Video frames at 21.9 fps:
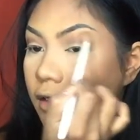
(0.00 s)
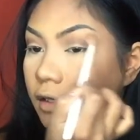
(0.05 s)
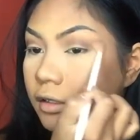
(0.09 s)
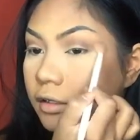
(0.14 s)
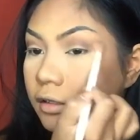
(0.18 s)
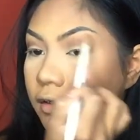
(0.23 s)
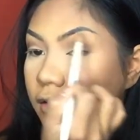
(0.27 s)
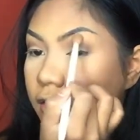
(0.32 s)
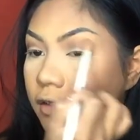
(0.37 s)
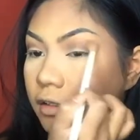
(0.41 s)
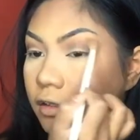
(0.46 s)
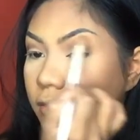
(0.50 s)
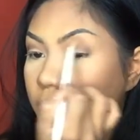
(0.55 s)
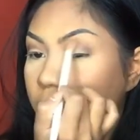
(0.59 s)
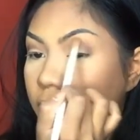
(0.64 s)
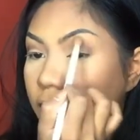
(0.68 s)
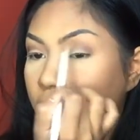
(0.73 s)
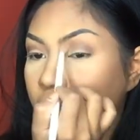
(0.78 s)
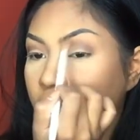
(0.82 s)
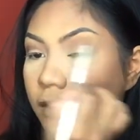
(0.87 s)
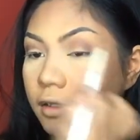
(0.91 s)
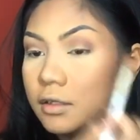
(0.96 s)
a little
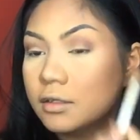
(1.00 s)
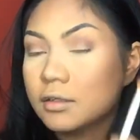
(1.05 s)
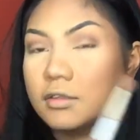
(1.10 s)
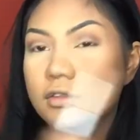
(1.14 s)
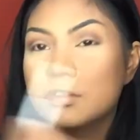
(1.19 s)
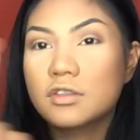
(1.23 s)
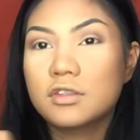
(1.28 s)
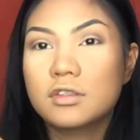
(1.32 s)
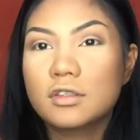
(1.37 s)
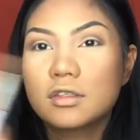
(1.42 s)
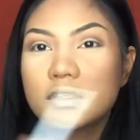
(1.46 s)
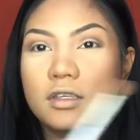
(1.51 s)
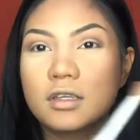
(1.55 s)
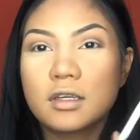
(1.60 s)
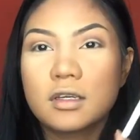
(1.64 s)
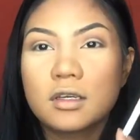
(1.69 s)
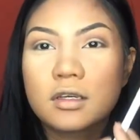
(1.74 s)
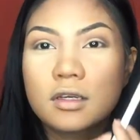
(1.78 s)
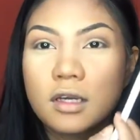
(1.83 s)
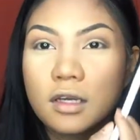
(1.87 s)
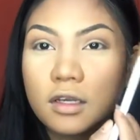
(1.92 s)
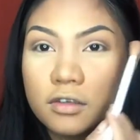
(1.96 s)
bit, just
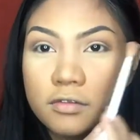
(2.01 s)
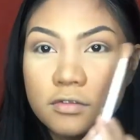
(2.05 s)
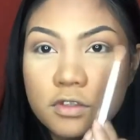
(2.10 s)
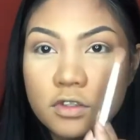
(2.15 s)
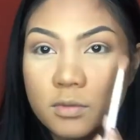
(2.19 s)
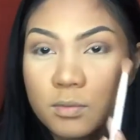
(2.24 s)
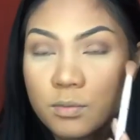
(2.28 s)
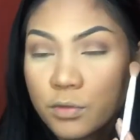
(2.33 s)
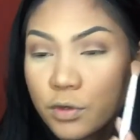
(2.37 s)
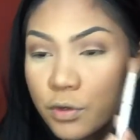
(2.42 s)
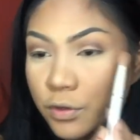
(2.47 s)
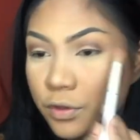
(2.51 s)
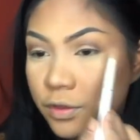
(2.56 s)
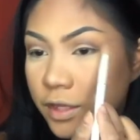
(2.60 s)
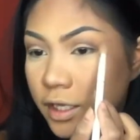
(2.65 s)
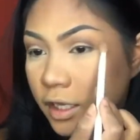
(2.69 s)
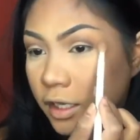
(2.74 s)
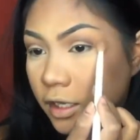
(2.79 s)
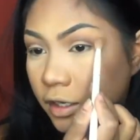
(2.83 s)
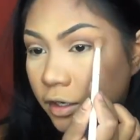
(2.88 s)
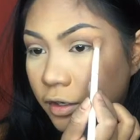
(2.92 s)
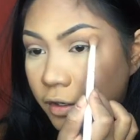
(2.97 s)
kind of smooth
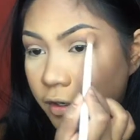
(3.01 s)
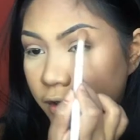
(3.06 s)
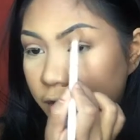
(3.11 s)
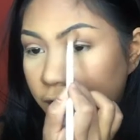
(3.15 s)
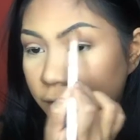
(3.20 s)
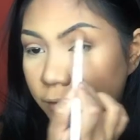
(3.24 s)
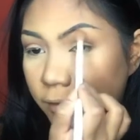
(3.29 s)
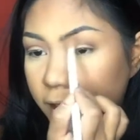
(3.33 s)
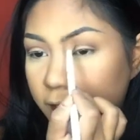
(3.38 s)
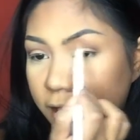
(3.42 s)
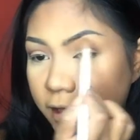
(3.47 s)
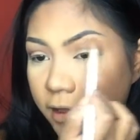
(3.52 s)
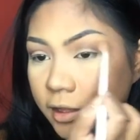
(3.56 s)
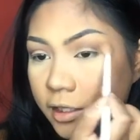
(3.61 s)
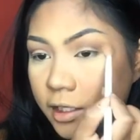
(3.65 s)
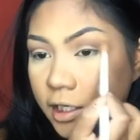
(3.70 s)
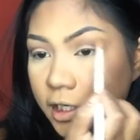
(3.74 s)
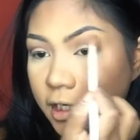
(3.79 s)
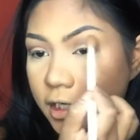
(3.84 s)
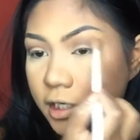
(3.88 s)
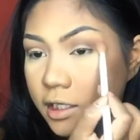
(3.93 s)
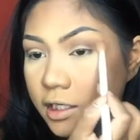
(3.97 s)
that area right
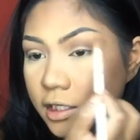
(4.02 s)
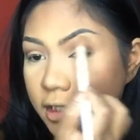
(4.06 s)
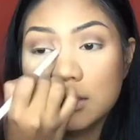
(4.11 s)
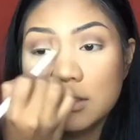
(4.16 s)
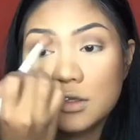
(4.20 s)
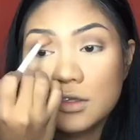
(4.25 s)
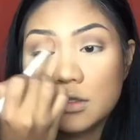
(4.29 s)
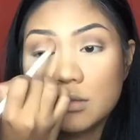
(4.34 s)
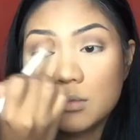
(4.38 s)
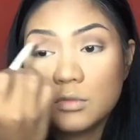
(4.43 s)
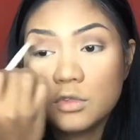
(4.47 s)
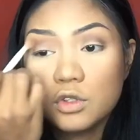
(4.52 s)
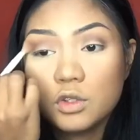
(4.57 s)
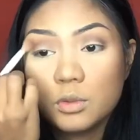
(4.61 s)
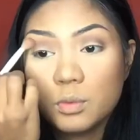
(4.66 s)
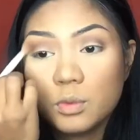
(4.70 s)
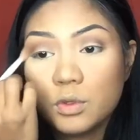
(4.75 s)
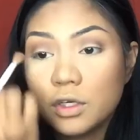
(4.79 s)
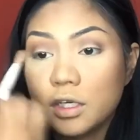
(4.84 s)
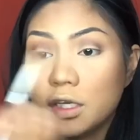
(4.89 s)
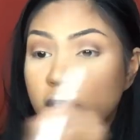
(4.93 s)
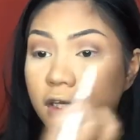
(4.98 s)
there. So I'm just
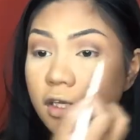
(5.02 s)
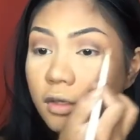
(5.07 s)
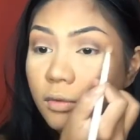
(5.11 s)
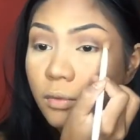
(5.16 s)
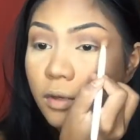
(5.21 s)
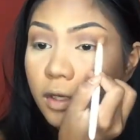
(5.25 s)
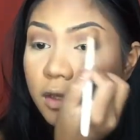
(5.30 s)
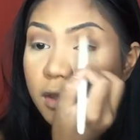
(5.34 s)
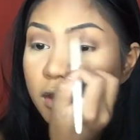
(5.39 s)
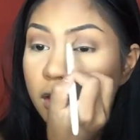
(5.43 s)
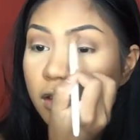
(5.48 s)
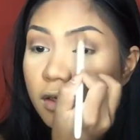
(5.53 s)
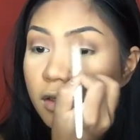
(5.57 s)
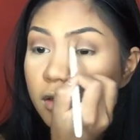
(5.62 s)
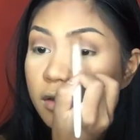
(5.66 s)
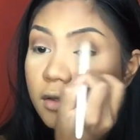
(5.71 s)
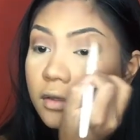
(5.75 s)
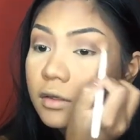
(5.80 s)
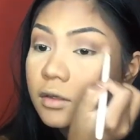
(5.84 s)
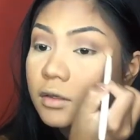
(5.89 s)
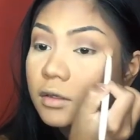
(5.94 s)
putting it right there.